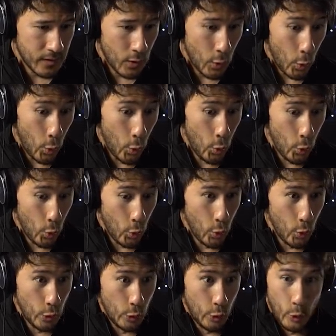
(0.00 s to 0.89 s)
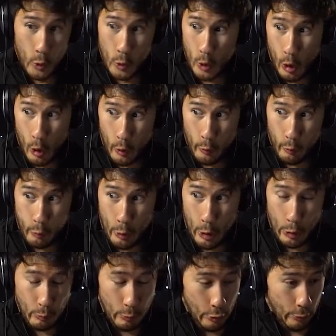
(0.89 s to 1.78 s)
Ooh, gotta
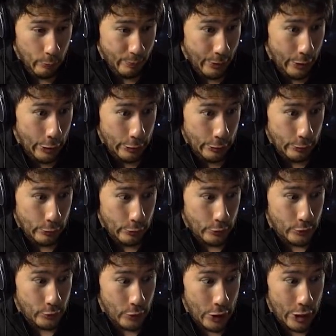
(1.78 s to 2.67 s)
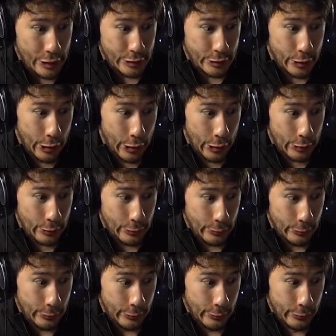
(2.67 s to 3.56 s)
find me a penny in the trash can.
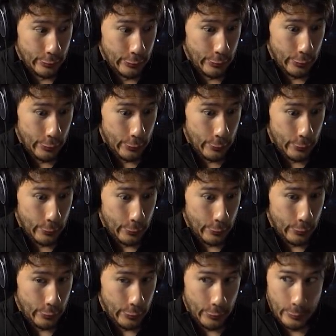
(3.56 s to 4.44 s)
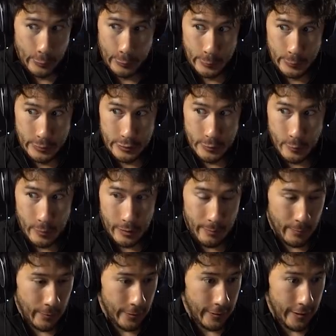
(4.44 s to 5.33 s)
Uh-oh. This is where I'm
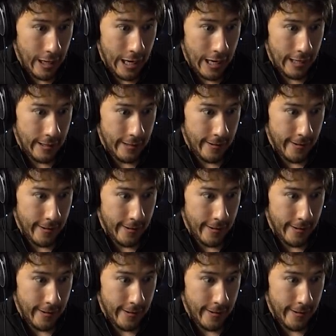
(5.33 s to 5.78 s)
gonna die.